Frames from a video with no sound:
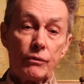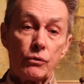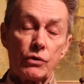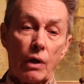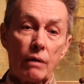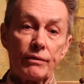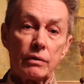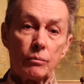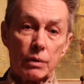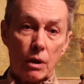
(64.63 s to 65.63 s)
If you
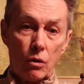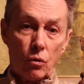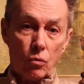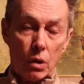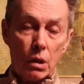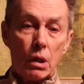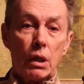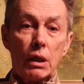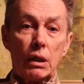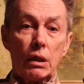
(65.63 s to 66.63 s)
soften the blow,
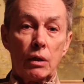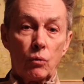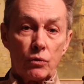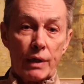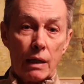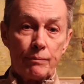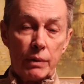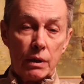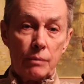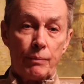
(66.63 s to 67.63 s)
it will not
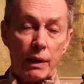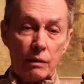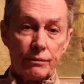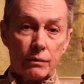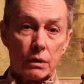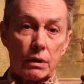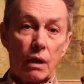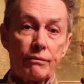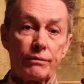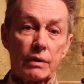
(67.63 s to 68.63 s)
be painful
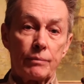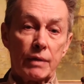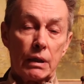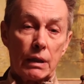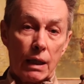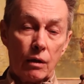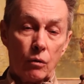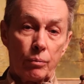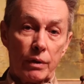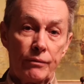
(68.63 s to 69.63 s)
enough for them to get
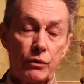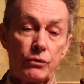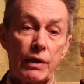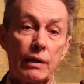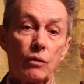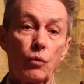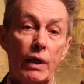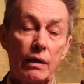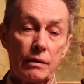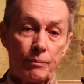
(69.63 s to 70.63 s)
help. If you take
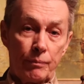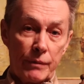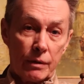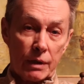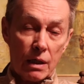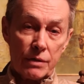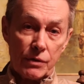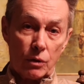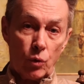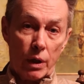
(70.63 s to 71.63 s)
away the
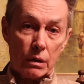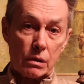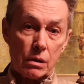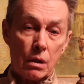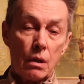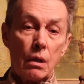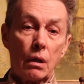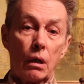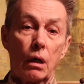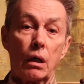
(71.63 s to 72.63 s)
consequence,
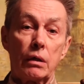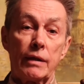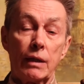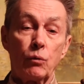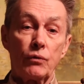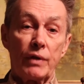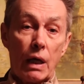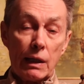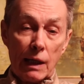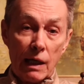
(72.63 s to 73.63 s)
they will
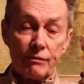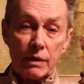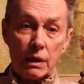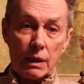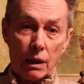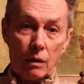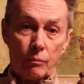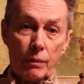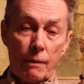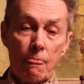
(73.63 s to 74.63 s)
not have to get help.